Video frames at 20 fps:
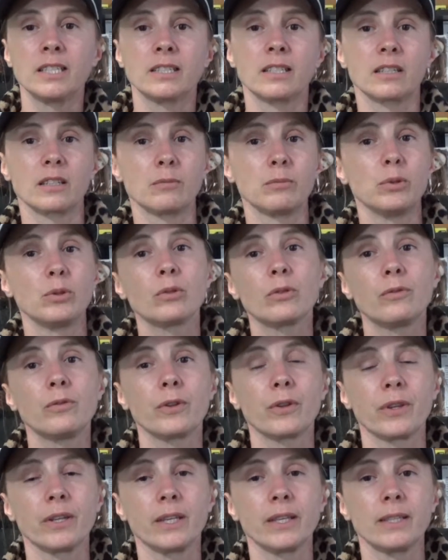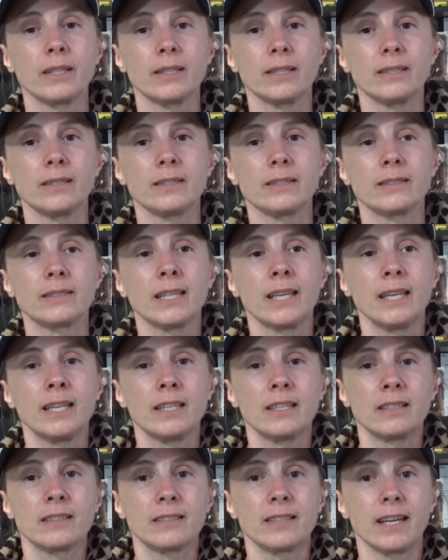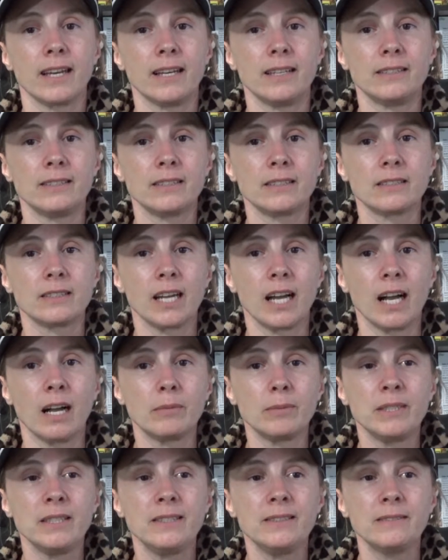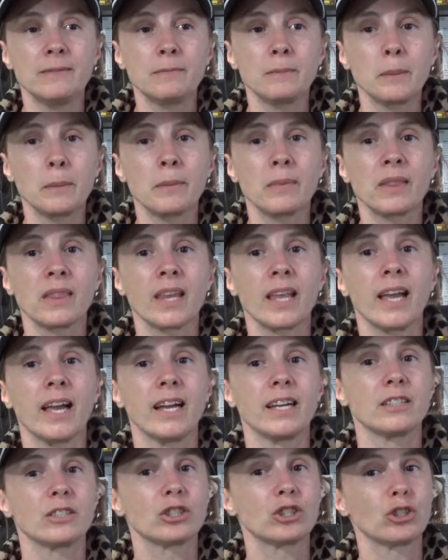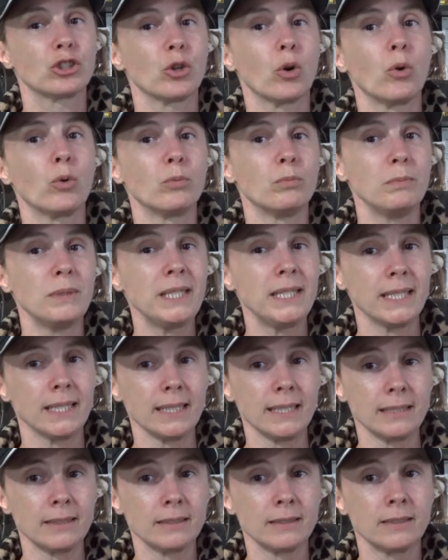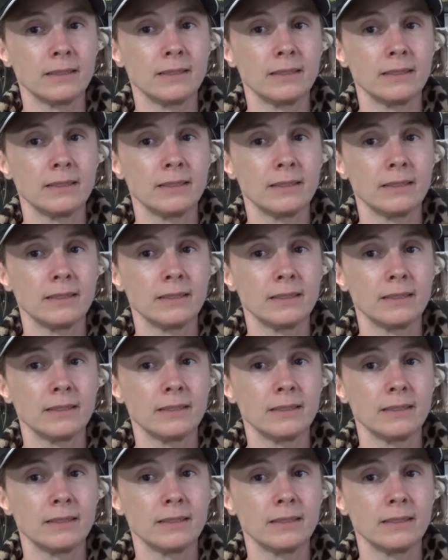Now the beautiful thing is that Tommy has shown me